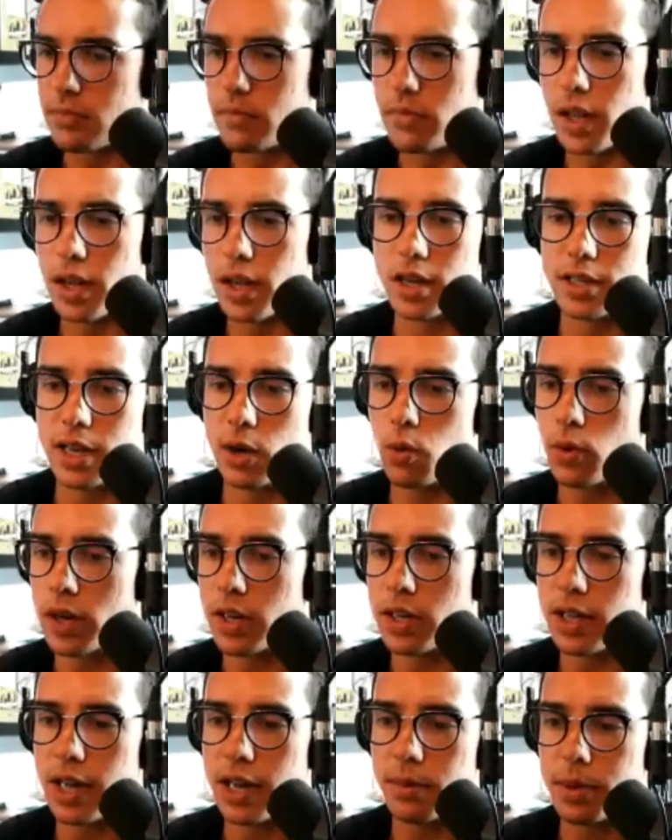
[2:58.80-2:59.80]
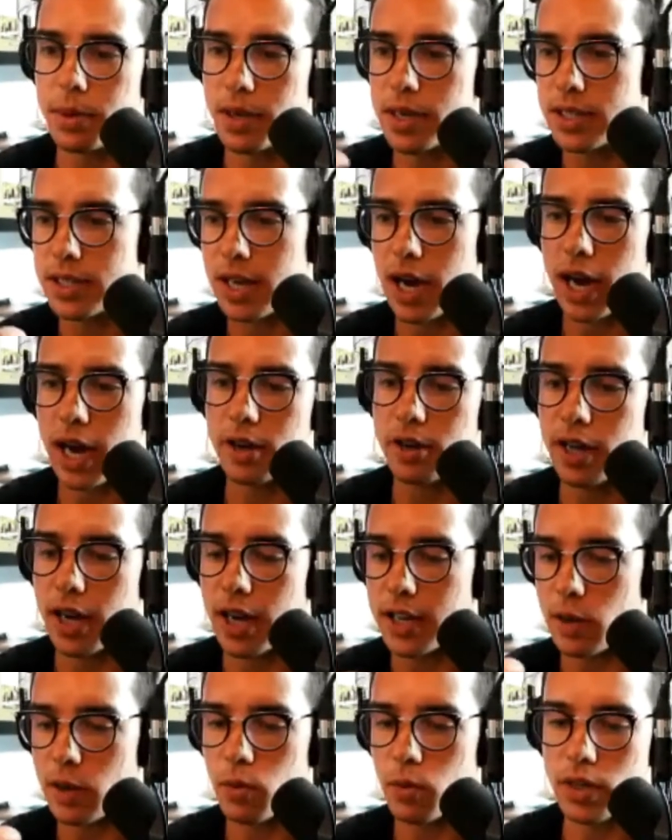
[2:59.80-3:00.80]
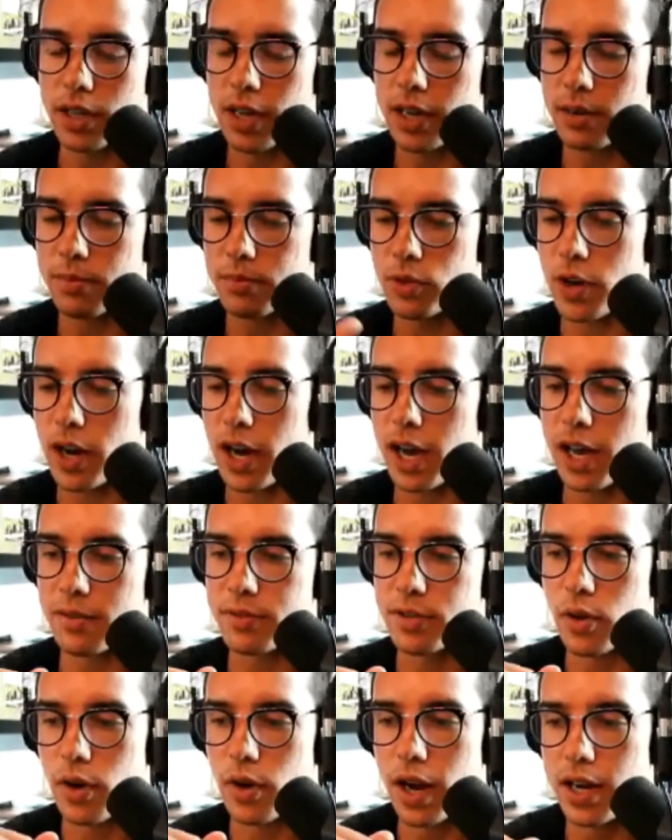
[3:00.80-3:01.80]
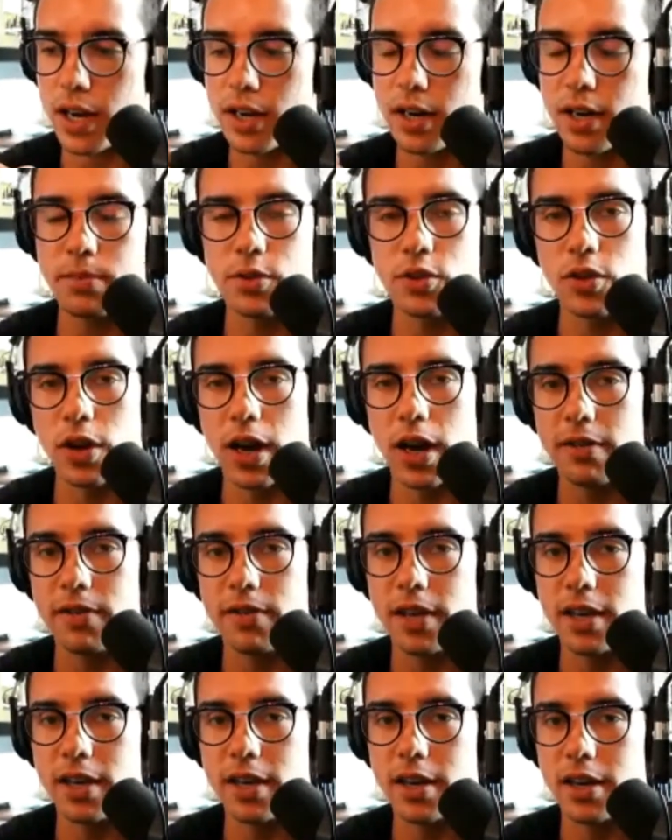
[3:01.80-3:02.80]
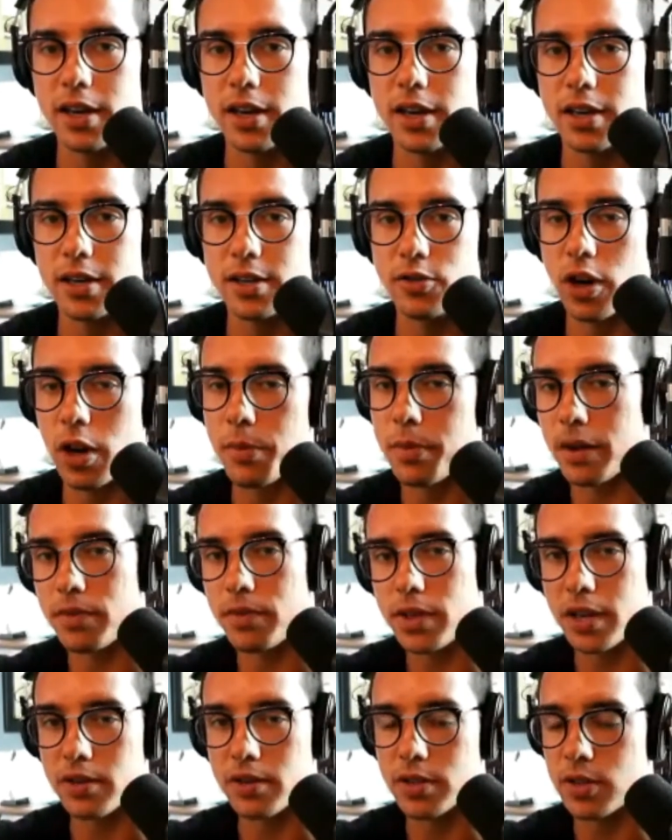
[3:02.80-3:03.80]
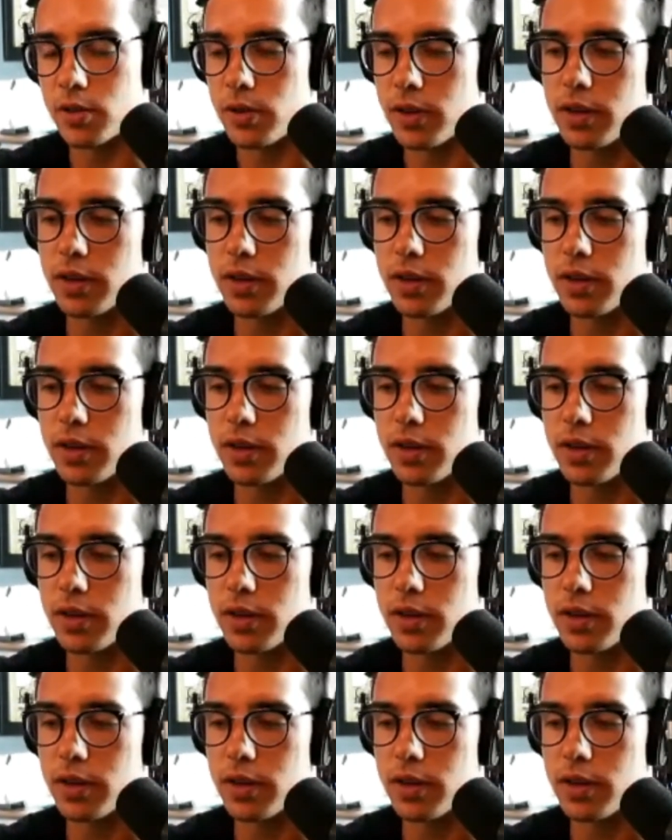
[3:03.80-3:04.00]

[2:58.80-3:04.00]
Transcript: because they wouldn't let him because of the iodine, they wouldn't let him drive. So I ended up driving, uh, dropping everything I was doing,